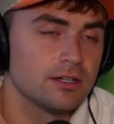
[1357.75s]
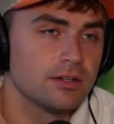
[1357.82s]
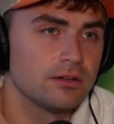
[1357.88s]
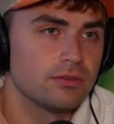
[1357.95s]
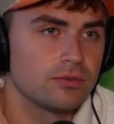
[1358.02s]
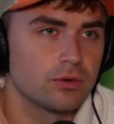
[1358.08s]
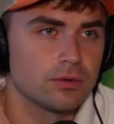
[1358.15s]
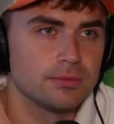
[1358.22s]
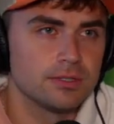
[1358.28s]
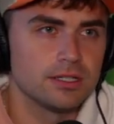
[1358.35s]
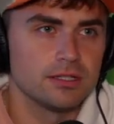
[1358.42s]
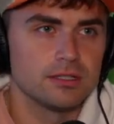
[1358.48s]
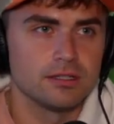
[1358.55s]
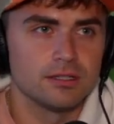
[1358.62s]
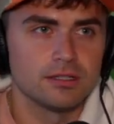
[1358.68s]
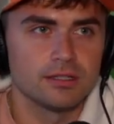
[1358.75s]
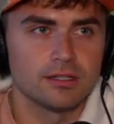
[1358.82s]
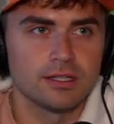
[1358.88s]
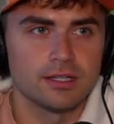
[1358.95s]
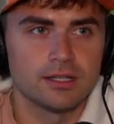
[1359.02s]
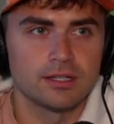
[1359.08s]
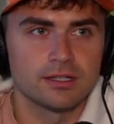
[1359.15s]
for me.
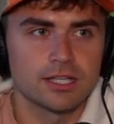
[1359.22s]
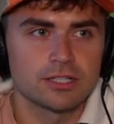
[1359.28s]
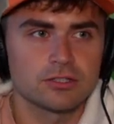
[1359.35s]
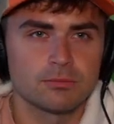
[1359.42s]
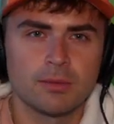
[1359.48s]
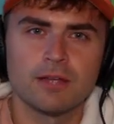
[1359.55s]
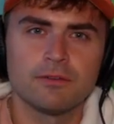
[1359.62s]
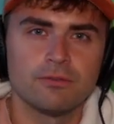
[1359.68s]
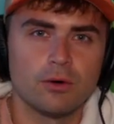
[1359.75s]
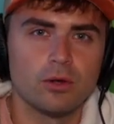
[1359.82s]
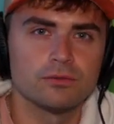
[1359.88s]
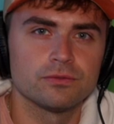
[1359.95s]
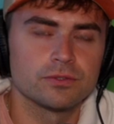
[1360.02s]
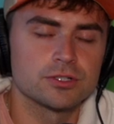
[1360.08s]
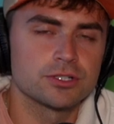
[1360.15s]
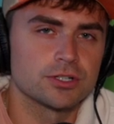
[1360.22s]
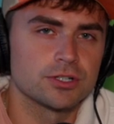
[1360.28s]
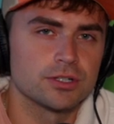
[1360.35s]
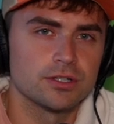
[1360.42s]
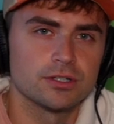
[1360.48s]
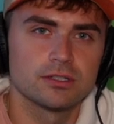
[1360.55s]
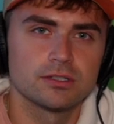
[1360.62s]
And that's my fault for
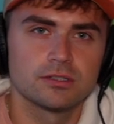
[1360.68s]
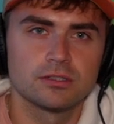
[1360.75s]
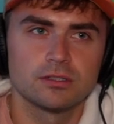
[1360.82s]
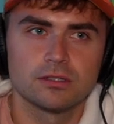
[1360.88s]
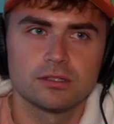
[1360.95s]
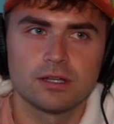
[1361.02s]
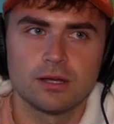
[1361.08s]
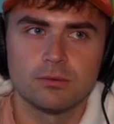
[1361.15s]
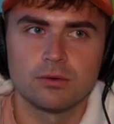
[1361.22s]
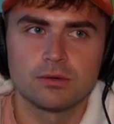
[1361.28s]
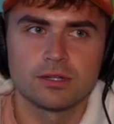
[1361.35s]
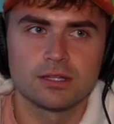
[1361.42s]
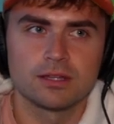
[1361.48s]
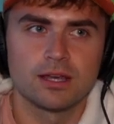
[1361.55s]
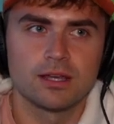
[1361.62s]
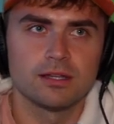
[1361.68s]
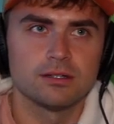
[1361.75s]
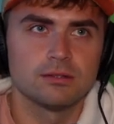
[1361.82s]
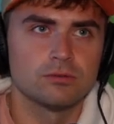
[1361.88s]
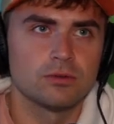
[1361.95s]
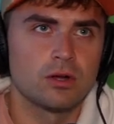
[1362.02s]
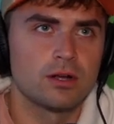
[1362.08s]
sure. I won't get that
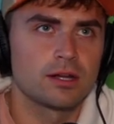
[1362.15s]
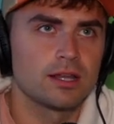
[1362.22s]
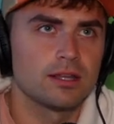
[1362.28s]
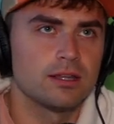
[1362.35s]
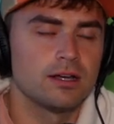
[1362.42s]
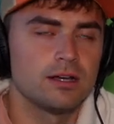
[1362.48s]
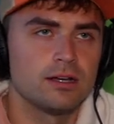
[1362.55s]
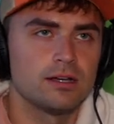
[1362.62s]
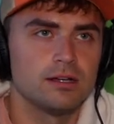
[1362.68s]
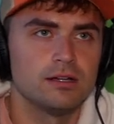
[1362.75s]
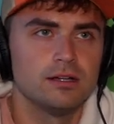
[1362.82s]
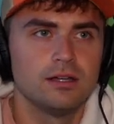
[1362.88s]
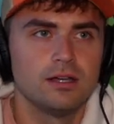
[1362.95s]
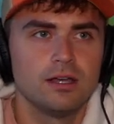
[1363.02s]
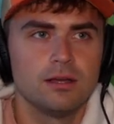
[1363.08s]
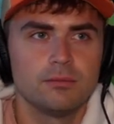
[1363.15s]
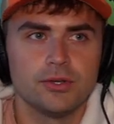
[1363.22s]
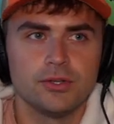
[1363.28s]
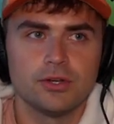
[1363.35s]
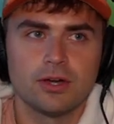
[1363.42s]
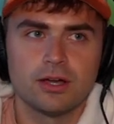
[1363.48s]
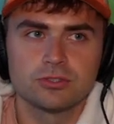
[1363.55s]
wrong. I uh, but you
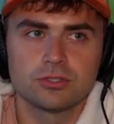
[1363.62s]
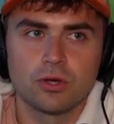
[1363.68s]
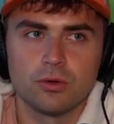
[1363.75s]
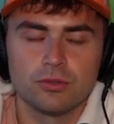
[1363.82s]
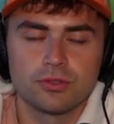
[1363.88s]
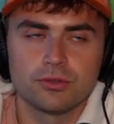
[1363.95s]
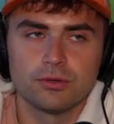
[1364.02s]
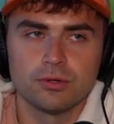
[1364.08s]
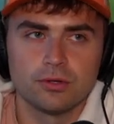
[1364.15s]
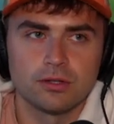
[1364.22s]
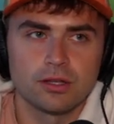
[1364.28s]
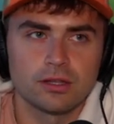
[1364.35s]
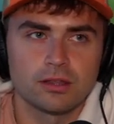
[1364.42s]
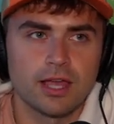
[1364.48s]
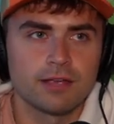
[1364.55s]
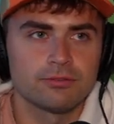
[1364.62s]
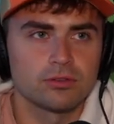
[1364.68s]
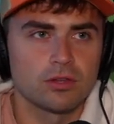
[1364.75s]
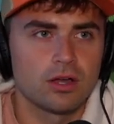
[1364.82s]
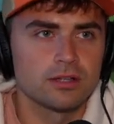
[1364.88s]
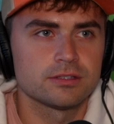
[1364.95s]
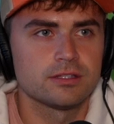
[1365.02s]
know, I was going through a life
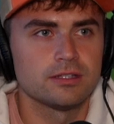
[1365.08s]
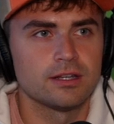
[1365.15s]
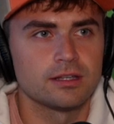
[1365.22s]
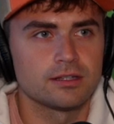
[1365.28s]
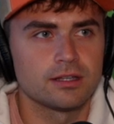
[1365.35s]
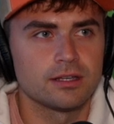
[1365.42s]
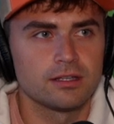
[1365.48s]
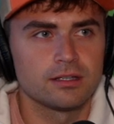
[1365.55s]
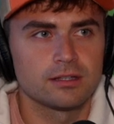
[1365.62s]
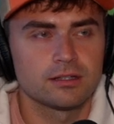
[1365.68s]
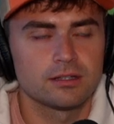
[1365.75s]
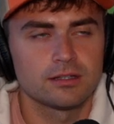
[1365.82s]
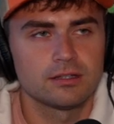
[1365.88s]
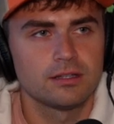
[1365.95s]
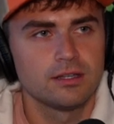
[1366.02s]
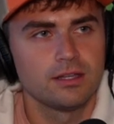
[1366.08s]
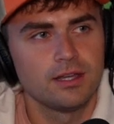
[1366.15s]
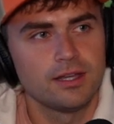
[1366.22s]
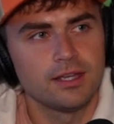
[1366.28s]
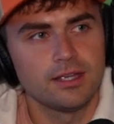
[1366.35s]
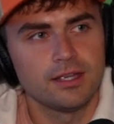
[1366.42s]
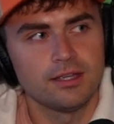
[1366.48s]
lost in LA
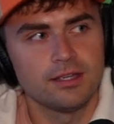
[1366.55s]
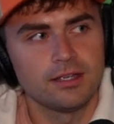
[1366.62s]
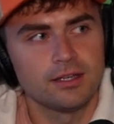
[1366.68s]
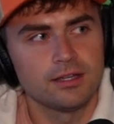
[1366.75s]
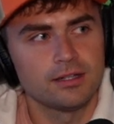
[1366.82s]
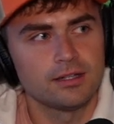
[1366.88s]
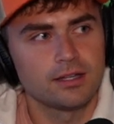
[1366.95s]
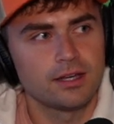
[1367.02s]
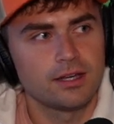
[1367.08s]
and